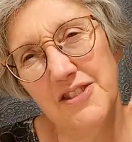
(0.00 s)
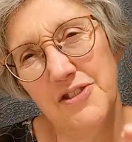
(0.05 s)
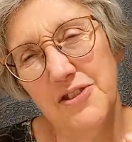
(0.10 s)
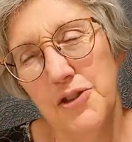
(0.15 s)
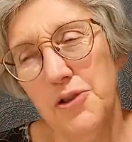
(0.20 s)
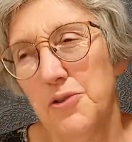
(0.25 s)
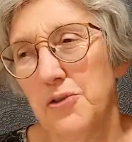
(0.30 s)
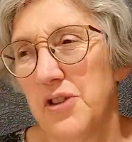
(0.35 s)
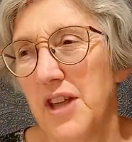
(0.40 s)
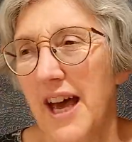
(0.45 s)

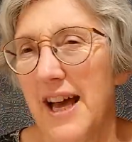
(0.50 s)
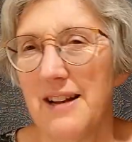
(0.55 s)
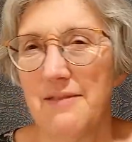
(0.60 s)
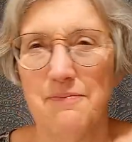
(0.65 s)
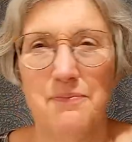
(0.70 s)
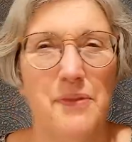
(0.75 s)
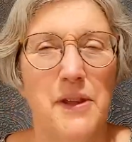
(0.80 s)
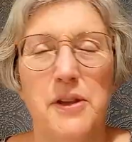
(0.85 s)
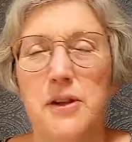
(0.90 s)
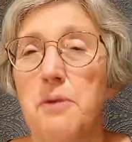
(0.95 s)
do that,
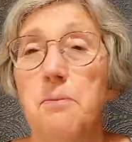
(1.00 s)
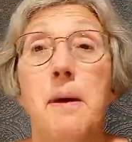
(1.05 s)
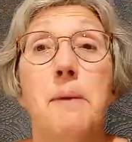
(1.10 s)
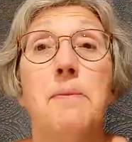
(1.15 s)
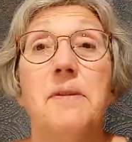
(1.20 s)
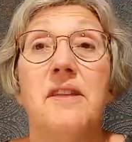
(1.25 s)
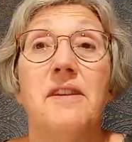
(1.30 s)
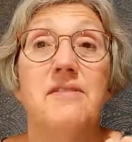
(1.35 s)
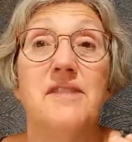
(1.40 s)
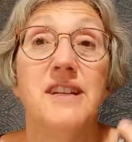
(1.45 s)
you know,
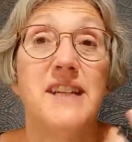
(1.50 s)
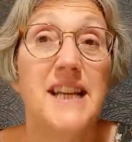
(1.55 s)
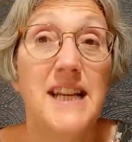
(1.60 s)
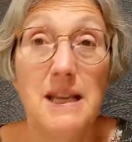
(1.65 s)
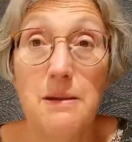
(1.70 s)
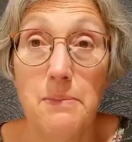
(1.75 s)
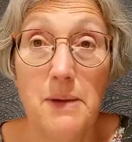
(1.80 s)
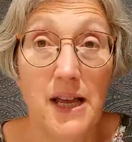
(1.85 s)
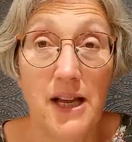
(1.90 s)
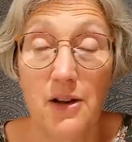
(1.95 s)
maybe they're
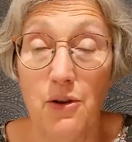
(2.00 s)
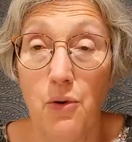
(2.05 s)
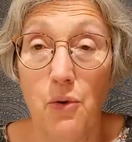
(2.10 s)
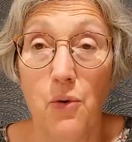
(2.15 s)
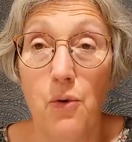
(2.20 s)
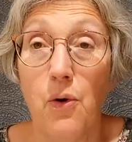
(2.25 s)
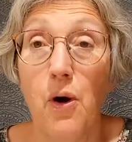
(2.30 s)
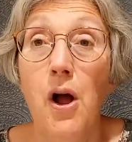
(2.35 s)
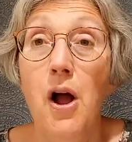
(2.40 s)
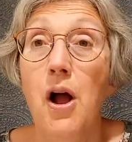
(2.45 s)
anemic
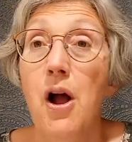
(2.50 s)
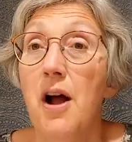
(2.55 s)
or